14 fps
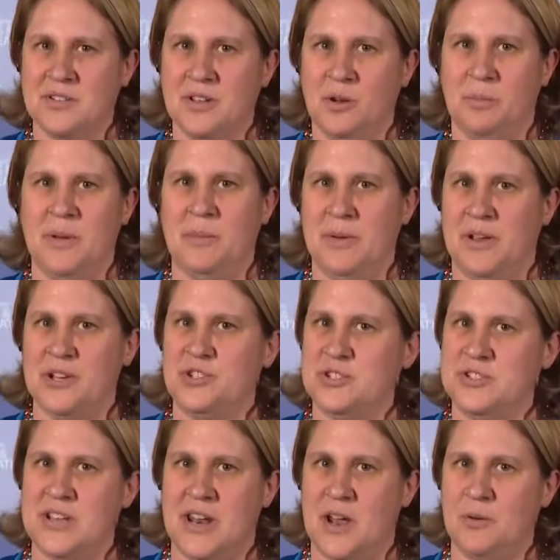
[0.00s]
little bit because you
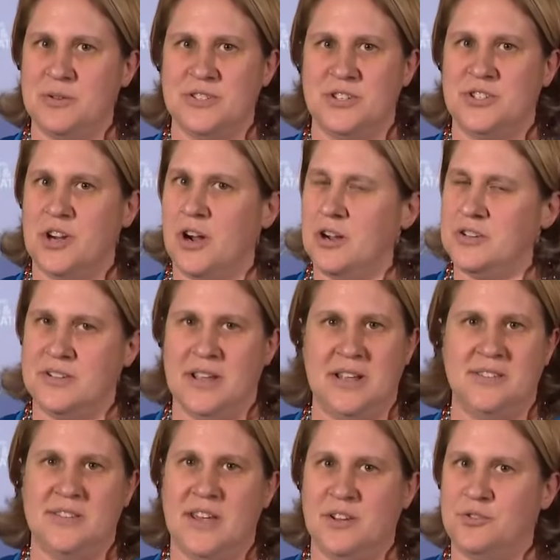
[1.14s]
said I was in charge, and
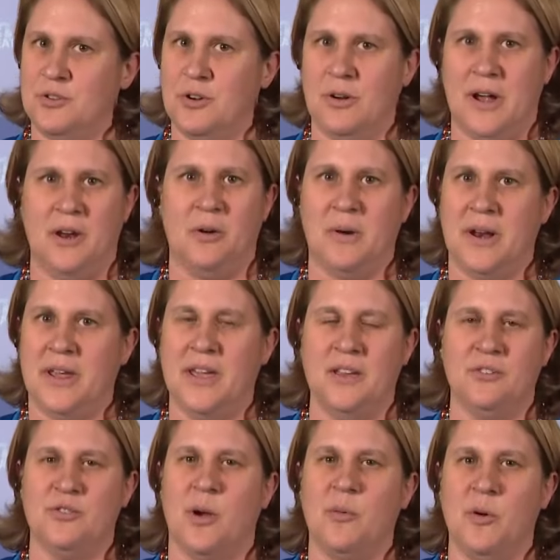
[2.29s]
that's not true. I don't want to get
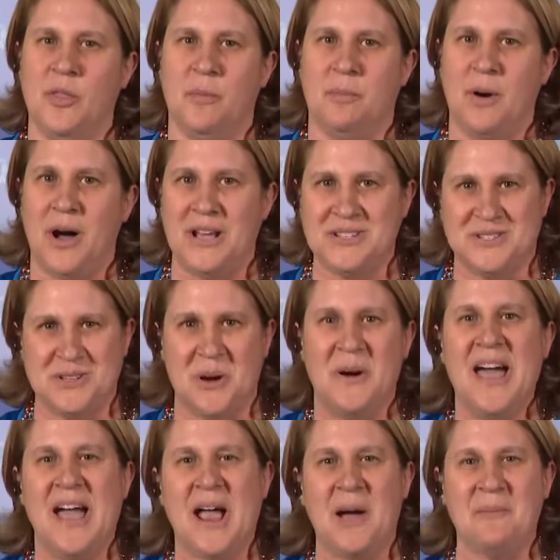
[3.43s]
in trouble with the boss. So
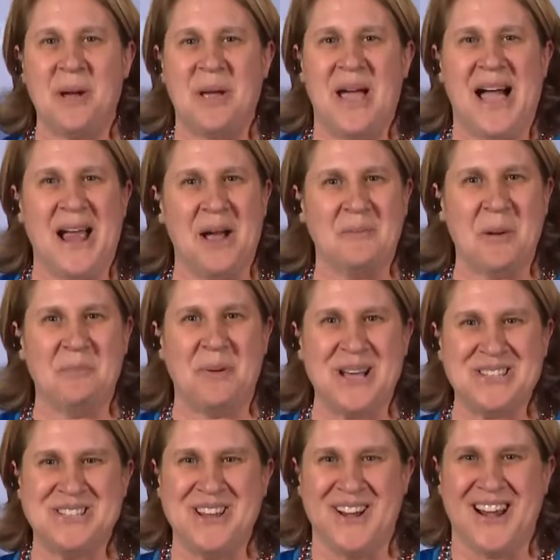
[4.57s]
got my I got my
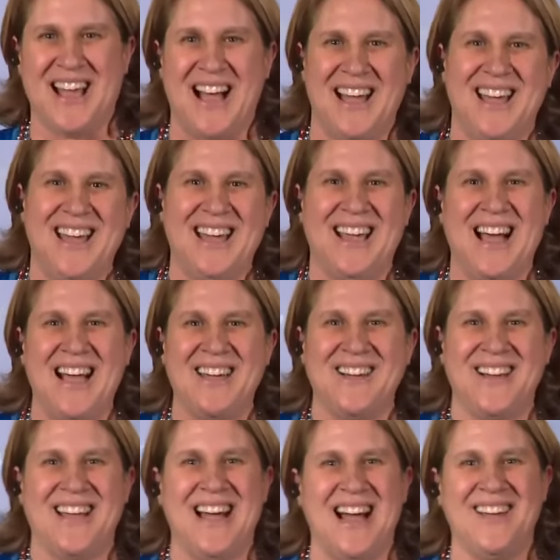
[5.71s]
boss here, Kyle,
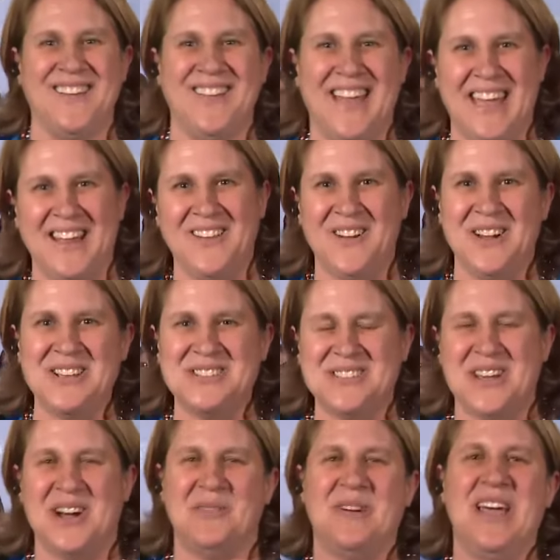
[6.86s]
Kyle
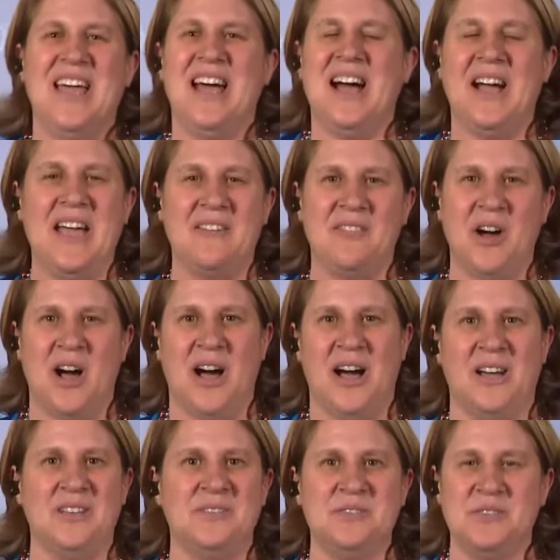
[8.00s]
Langlois. Um, I have
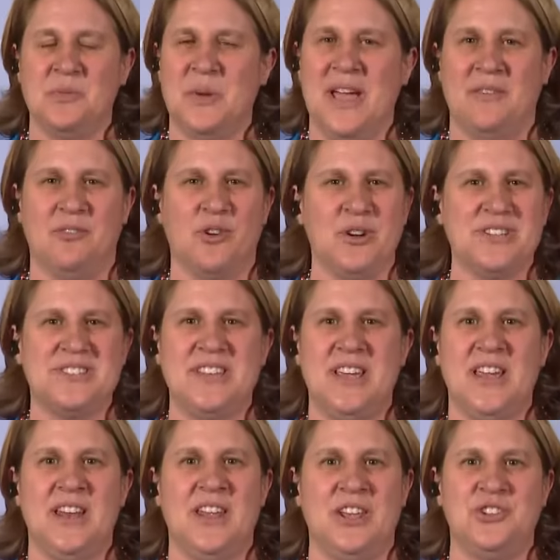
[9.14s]
uh, we have
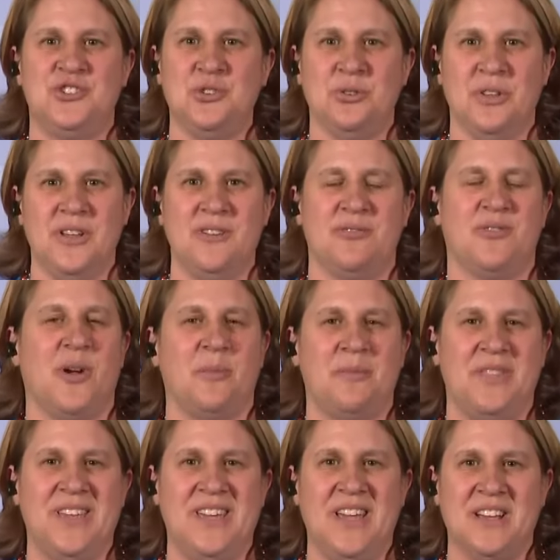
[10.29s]
Christine and Julie
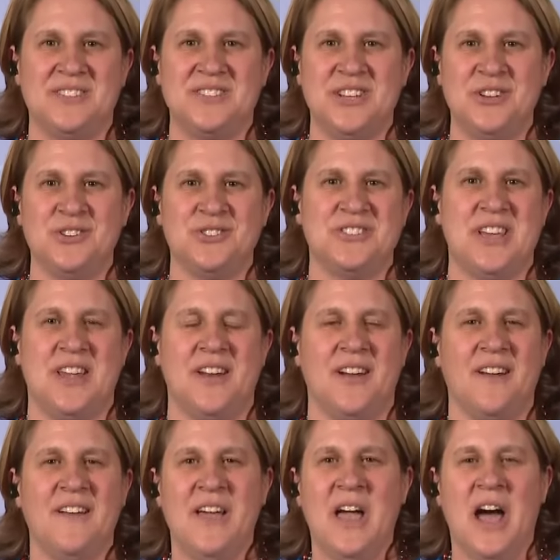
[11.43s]
from the uh, senior
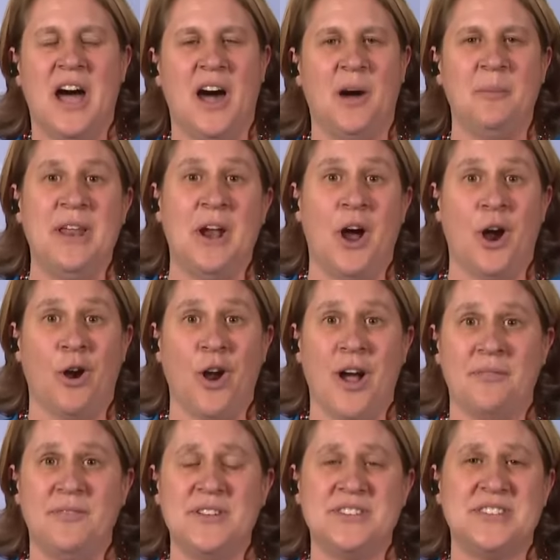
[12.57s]
center. Um, in our
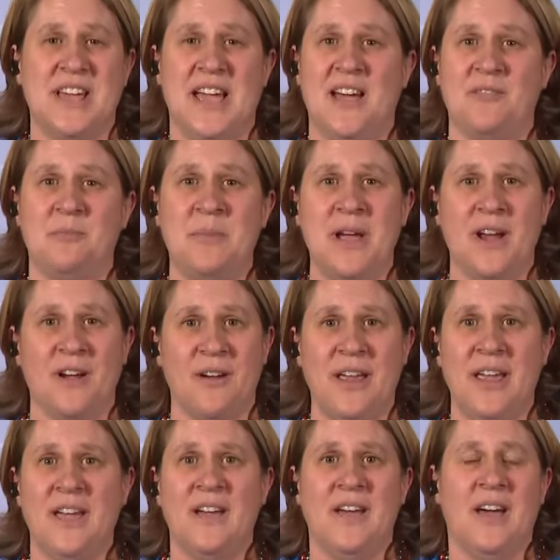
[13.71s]
office, I have
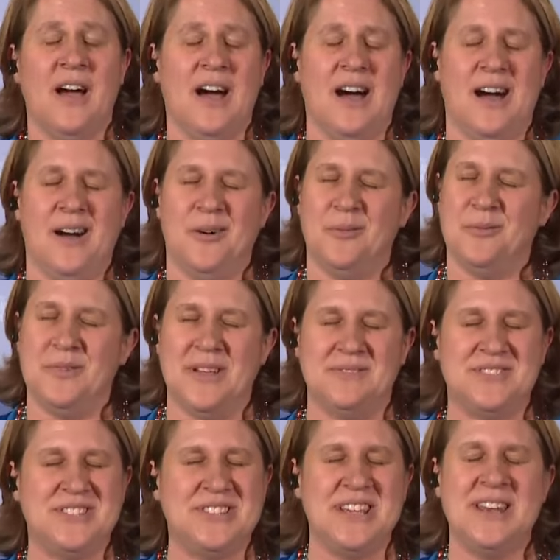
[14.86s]
Mary, uh, we
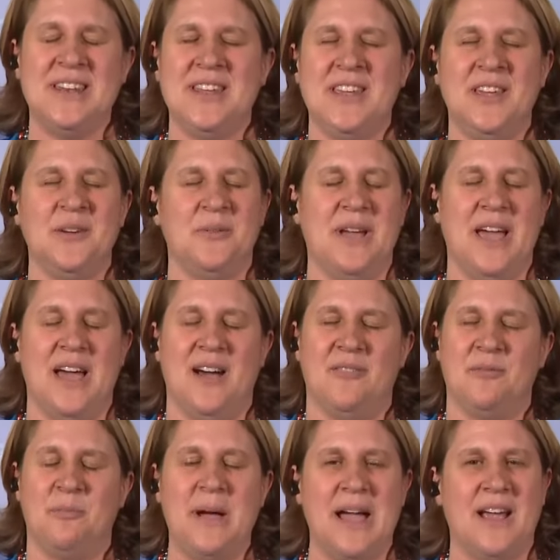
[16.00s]
have Cindy, we
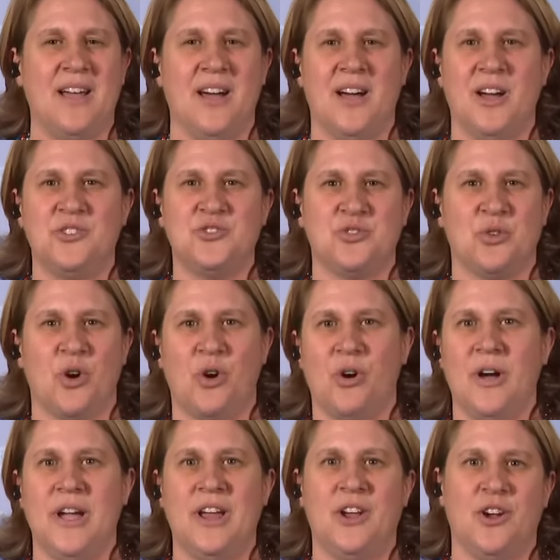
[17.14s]
have Becca,
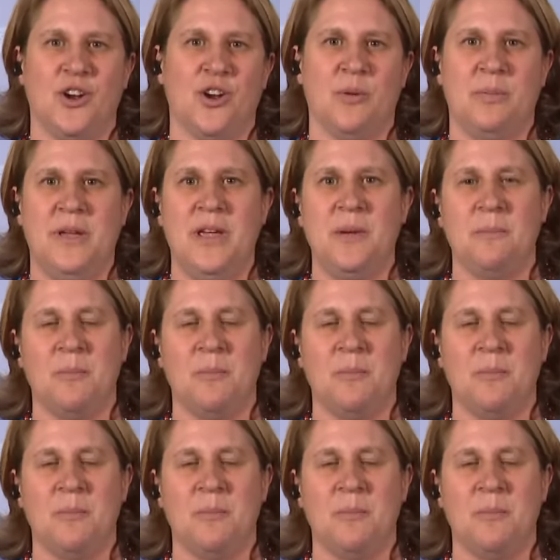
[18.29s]
Troy, Kirby,